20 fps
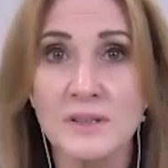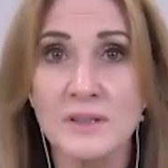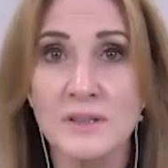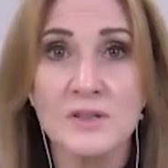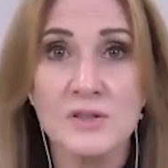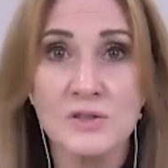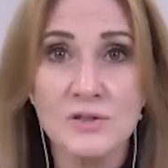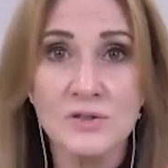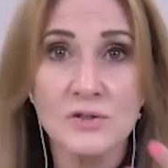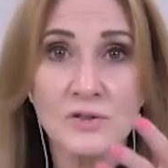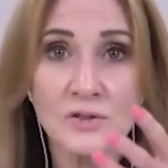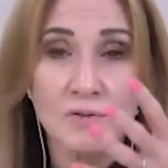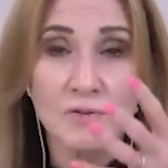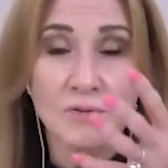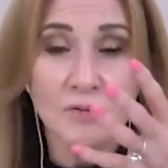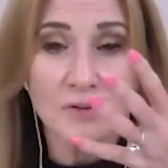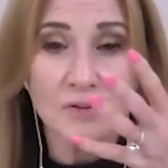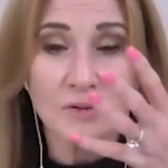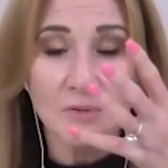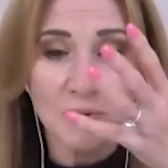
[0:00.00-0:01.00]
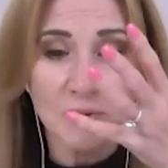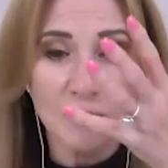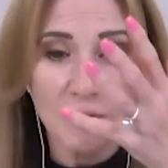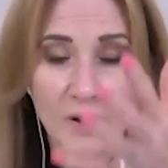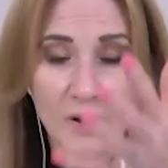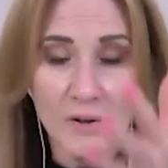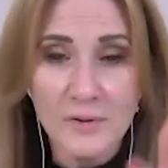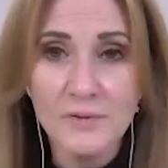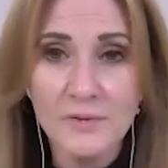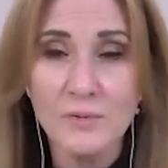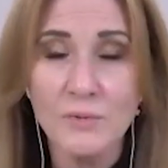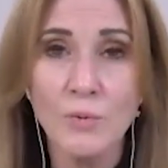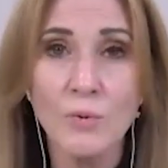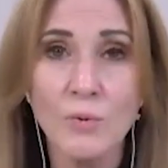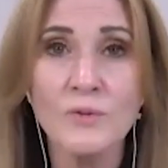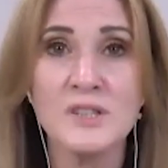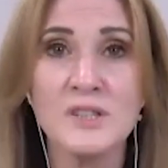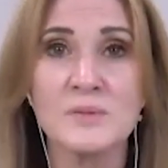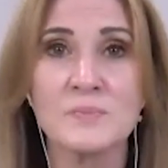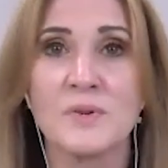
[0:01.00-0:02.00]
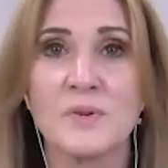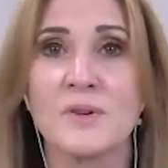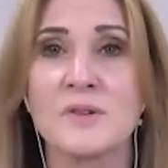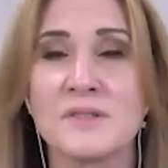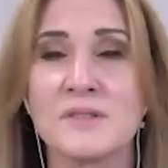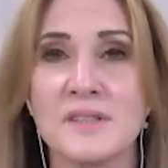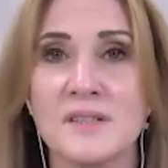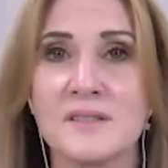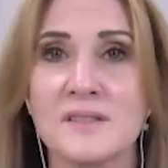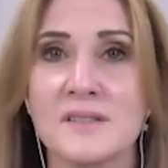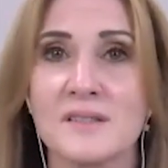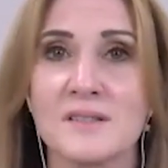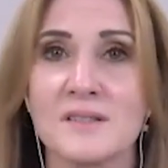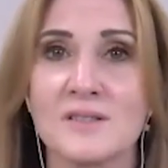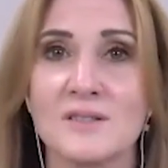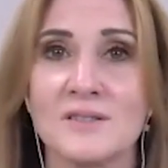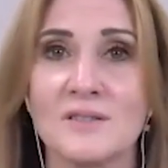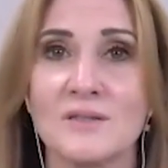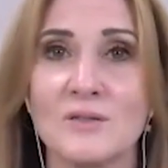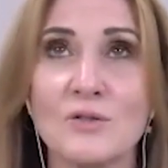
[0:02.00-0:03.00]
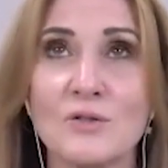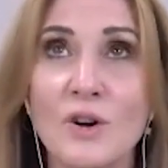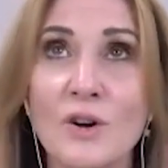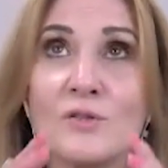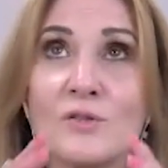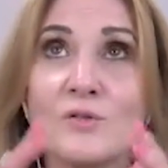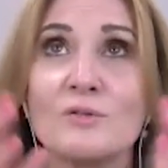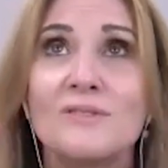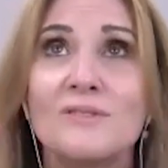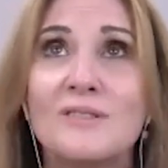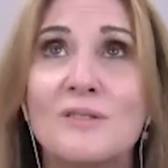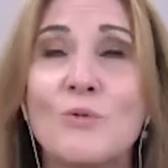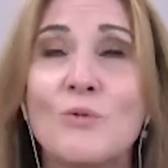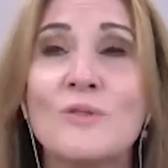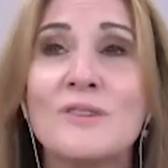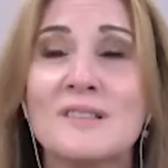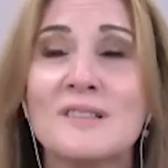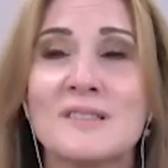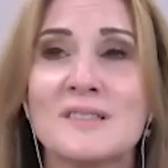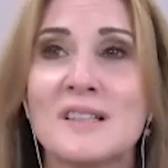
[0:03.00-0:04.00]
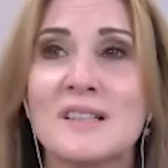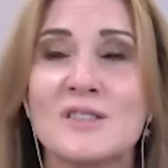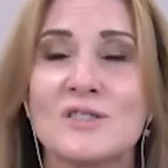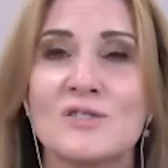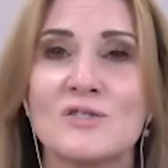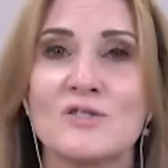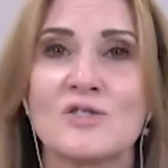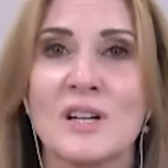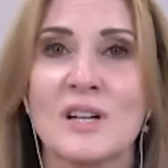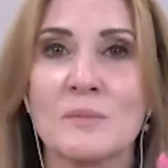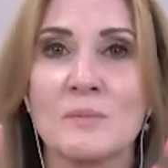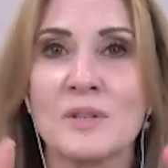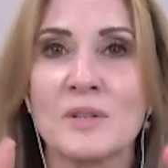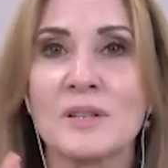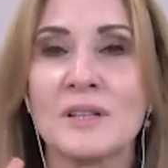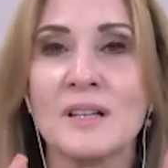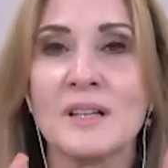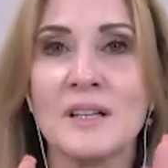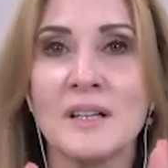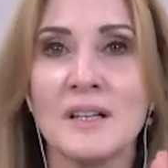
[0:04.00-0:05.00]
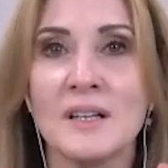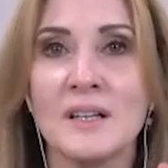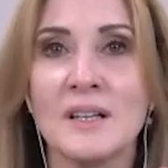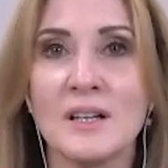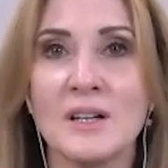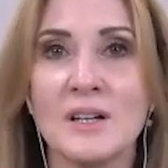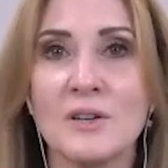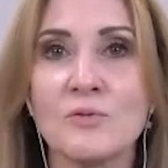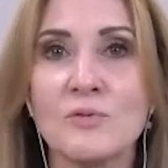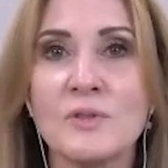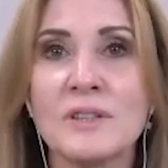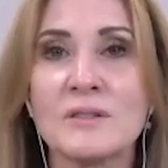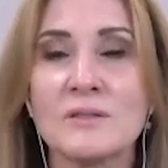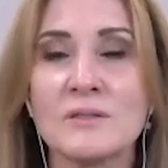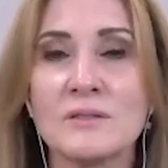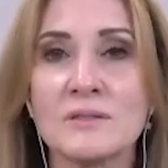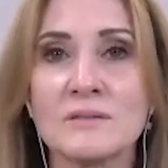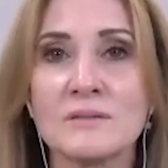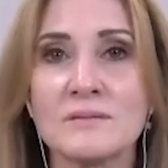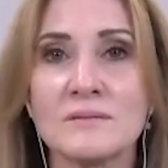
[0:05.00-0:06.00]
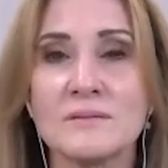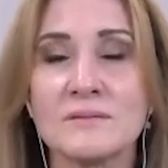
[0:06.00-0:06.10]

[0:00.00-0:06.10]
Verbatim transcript: it's true. You, you, you go through all these processes, you go through all these things to try and bring a real